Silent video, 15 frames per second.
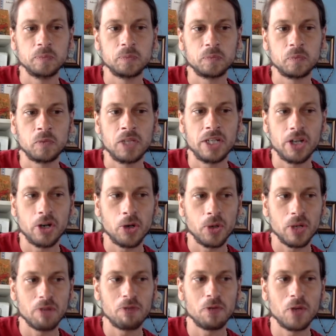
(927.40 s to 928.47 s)
You know,
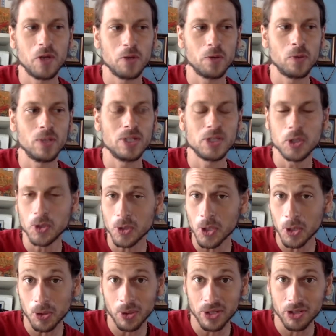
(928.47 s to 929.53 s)
if we do go
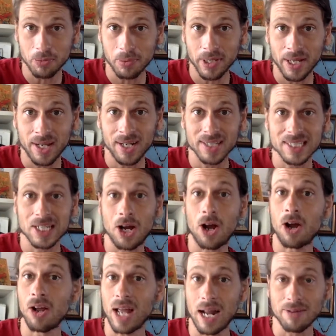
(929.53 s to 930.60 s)
to other planets,
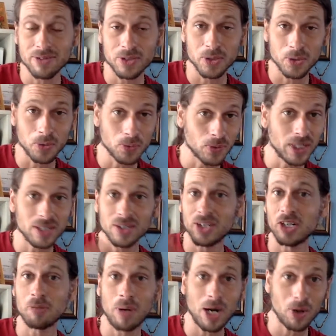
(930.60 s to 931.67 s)
I'll have to
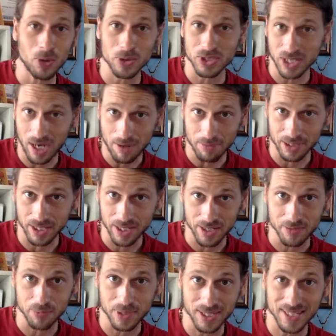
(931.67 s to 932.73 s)
relearn my whole job
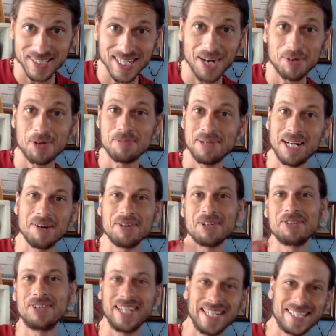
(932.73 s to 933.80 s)
again, because I won't be able to
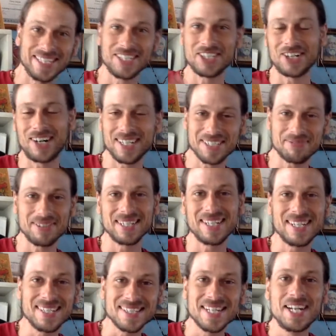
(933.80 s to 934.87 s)
read the charts,
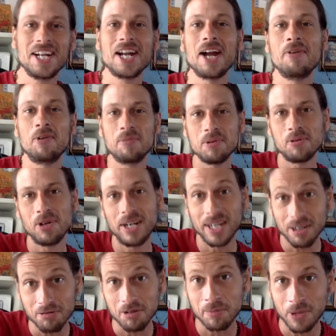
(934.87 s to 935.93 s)
because I won't be reading
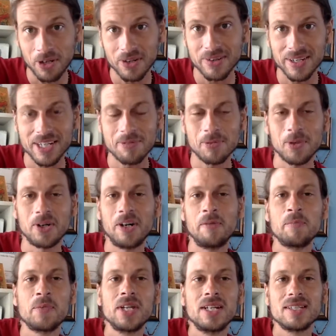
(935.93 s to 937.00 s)
it from Earth anymore.
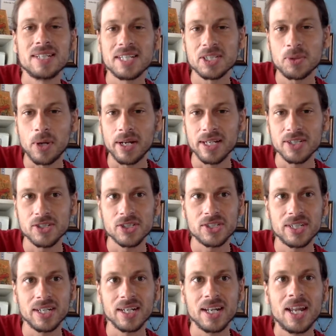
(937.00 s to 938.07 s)
So that's quite
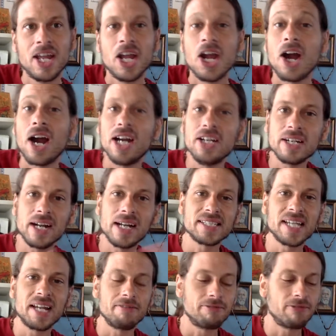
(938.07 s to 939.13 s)
interesting. All right, you guys,
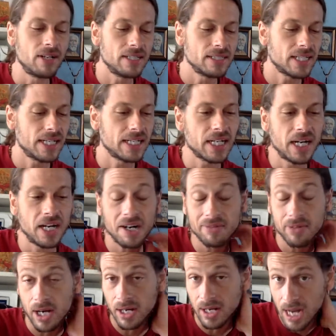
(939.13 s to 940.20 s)
have fun. Take care. I've
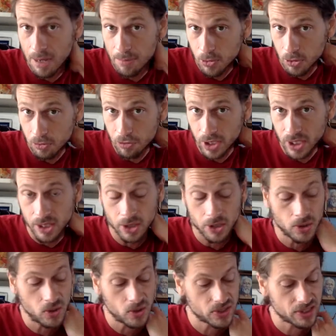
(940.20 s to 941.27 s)
got a lot more
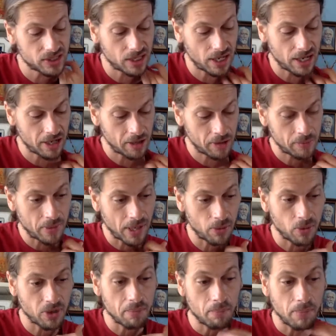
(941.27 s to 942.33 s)
videos I
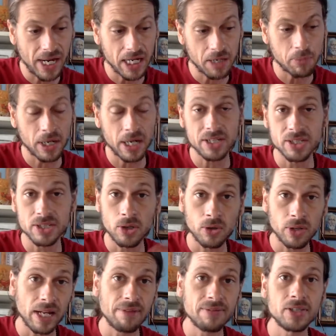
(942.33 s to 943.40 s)
want to make, but I just
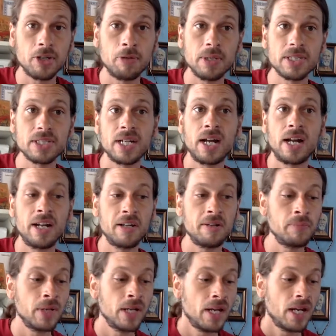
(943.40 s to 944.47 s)
only have so much
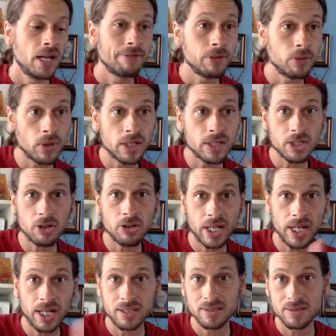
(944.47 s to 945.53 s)
time. If you want to
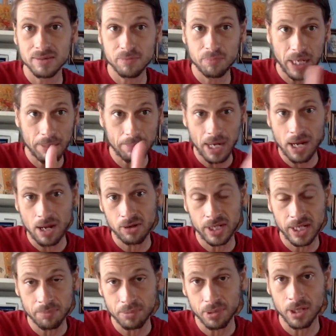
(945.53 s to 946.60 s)
donate, PayPal
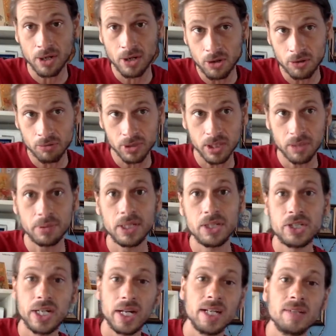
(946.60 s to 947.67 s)
link below. I really
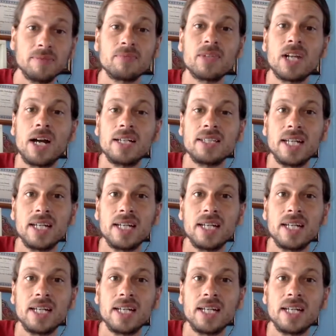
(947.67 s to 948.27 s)
appreciate it. All right, take